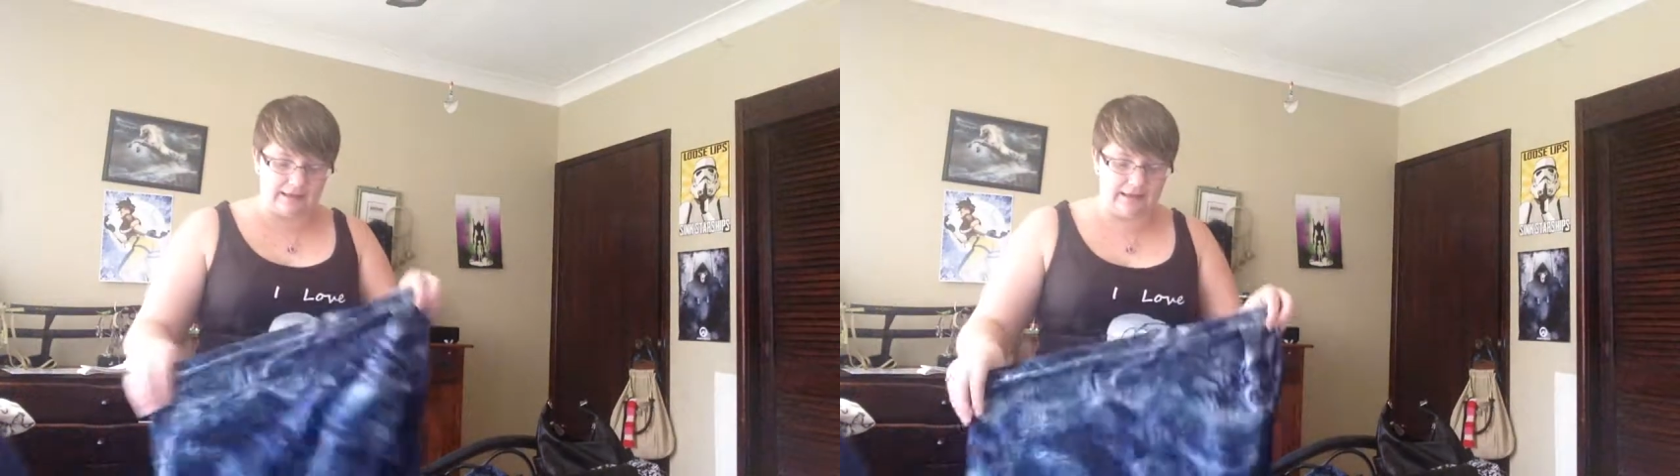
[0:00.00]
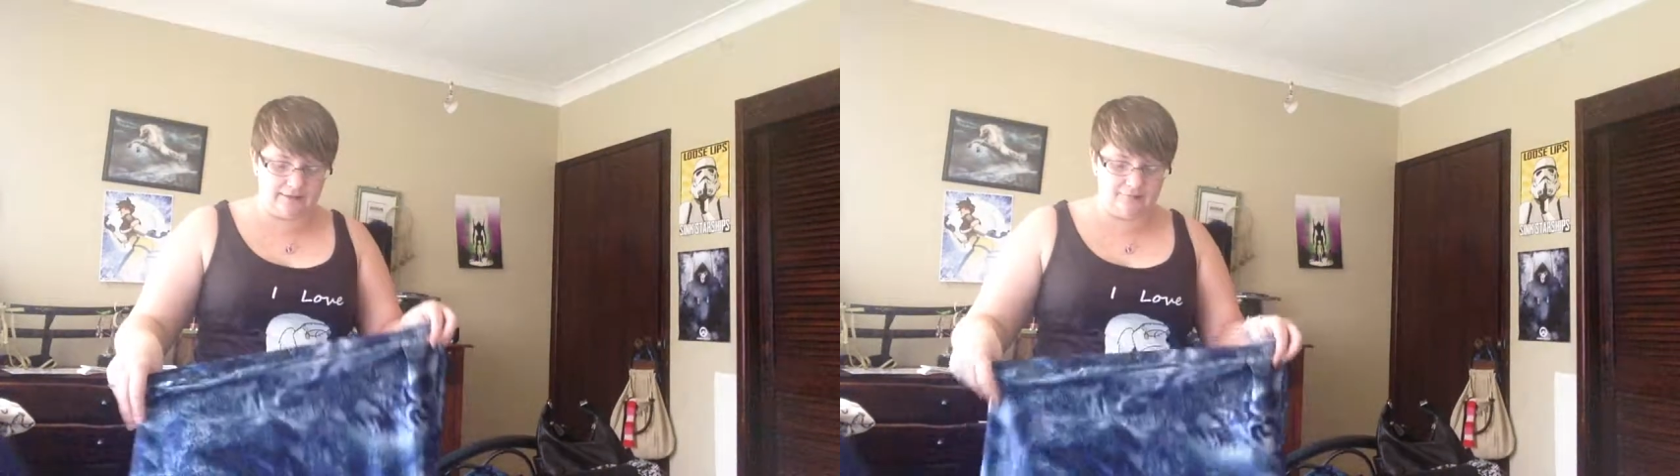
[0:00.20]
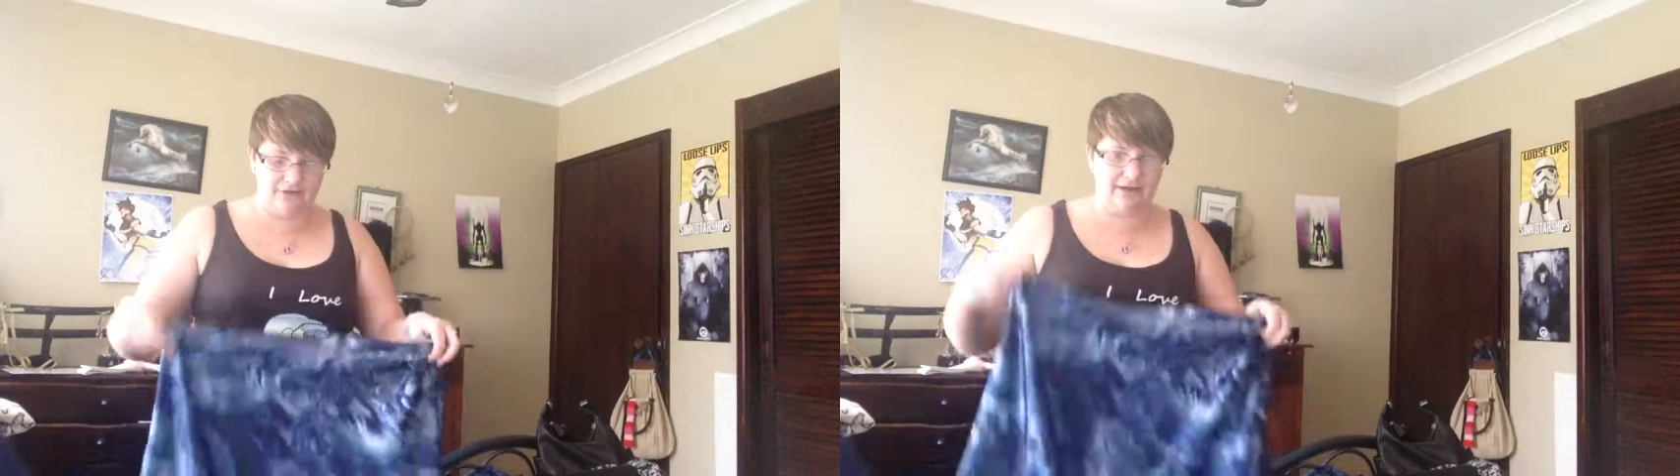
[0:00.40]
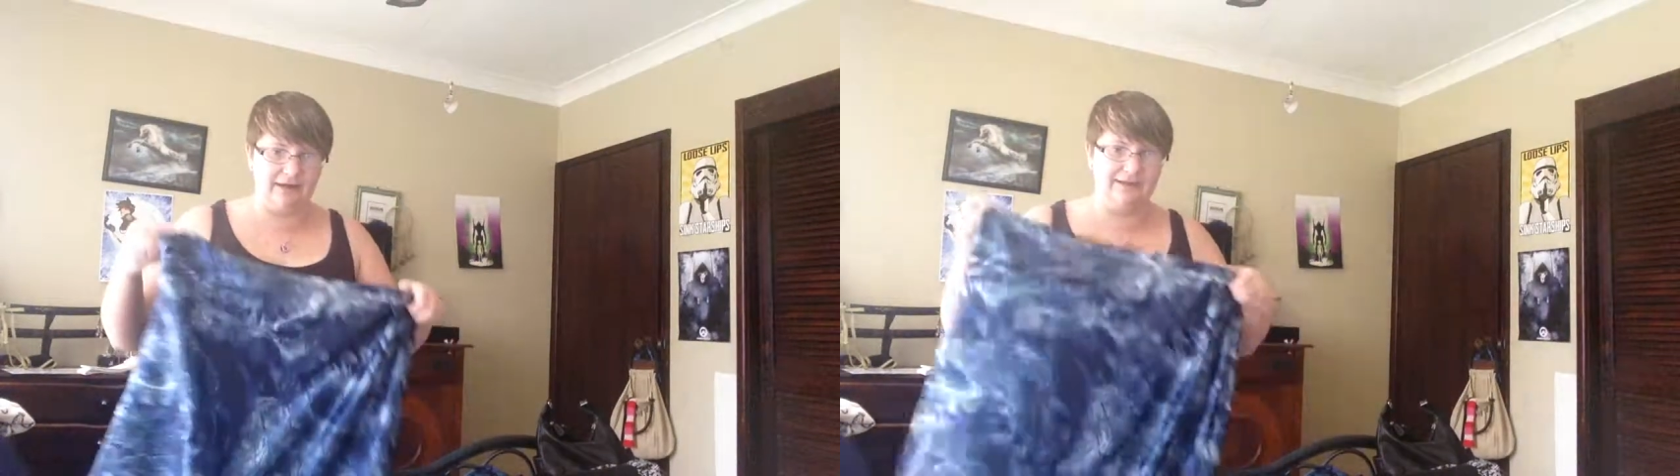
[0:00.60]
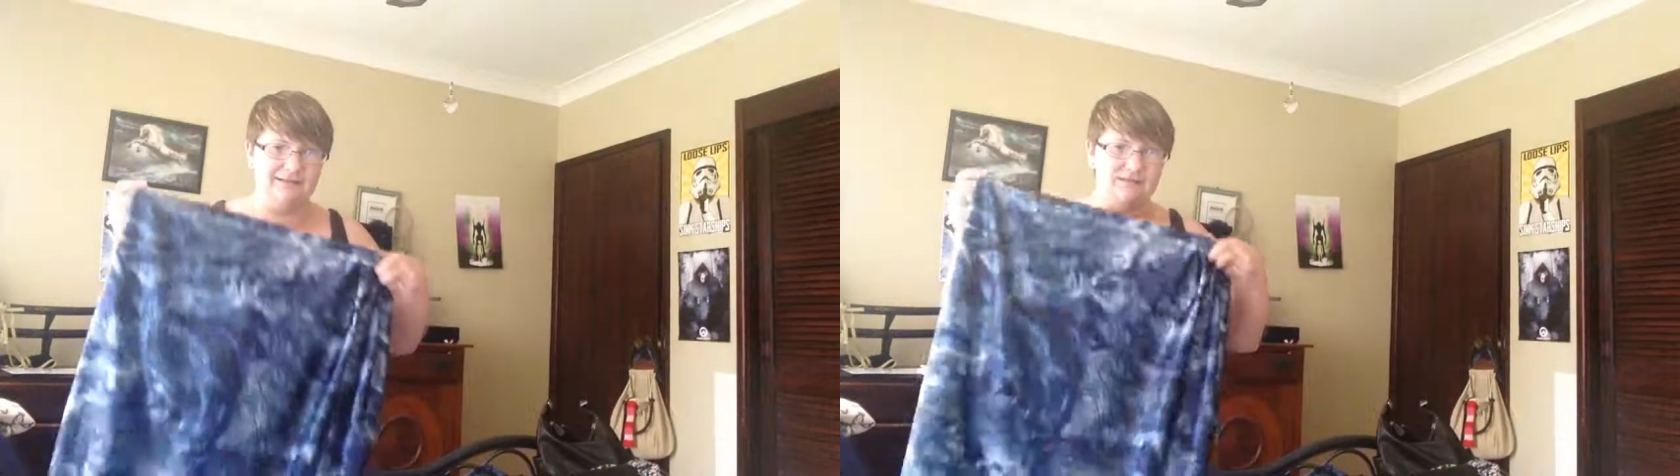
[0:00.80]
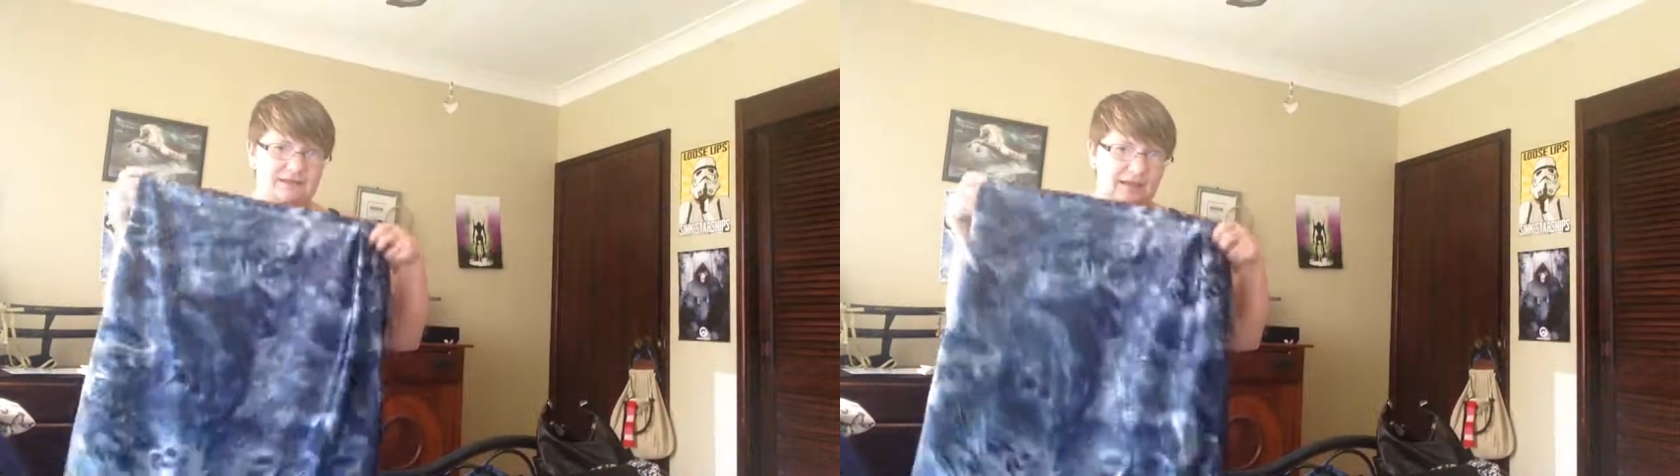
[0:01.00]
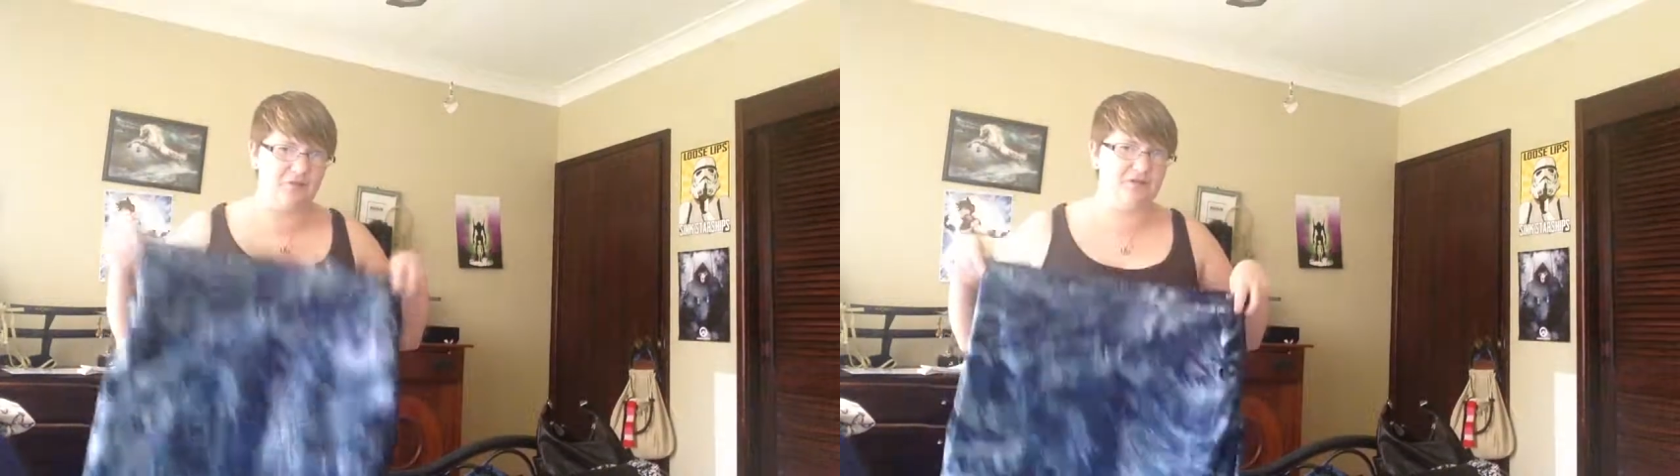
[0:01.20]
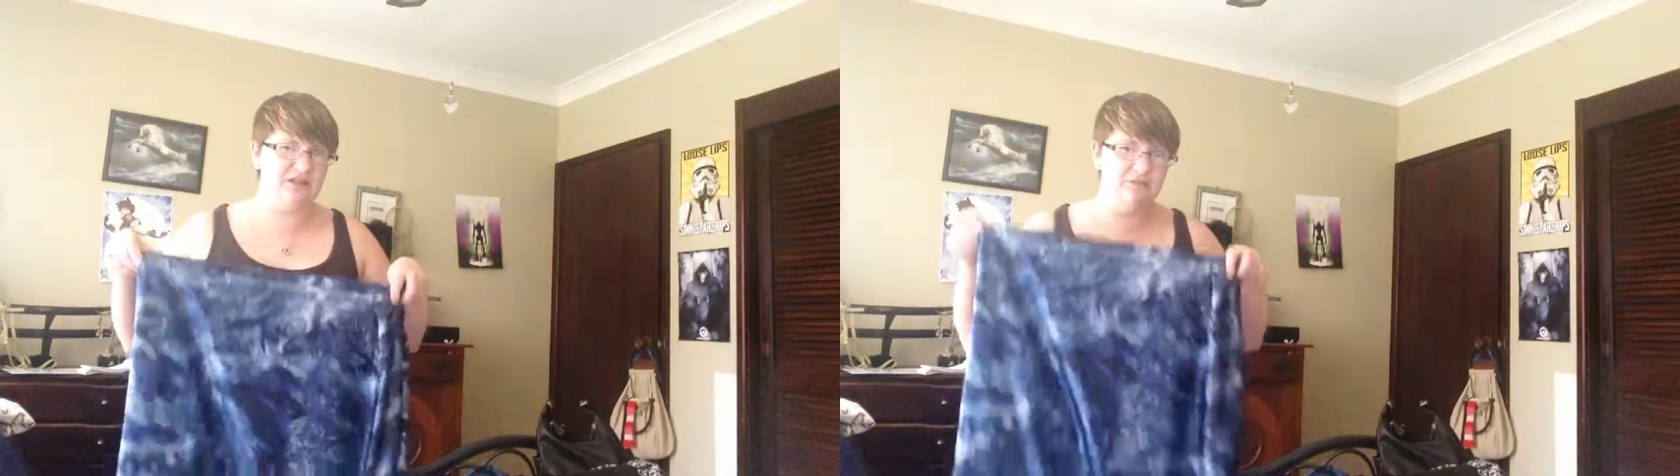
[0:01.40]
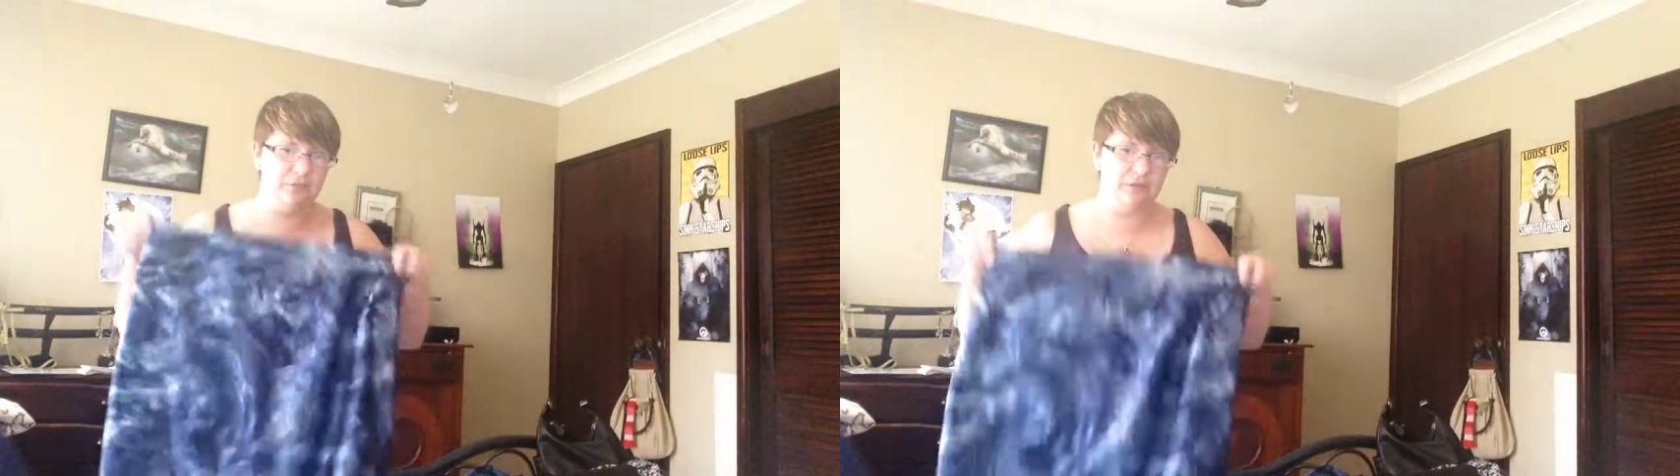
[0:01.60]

but it's kept in